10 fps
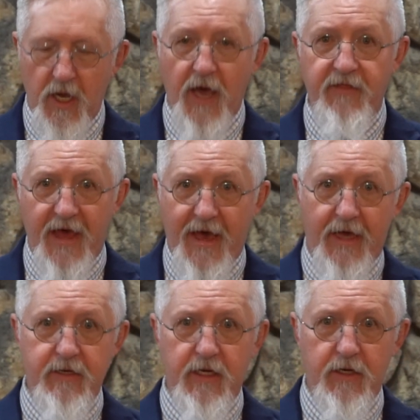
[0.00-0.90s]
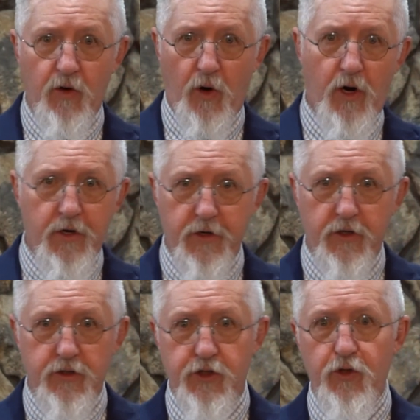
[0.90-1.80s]
And then, in
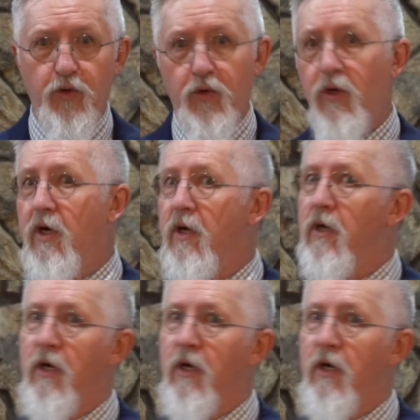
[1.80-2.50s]
order to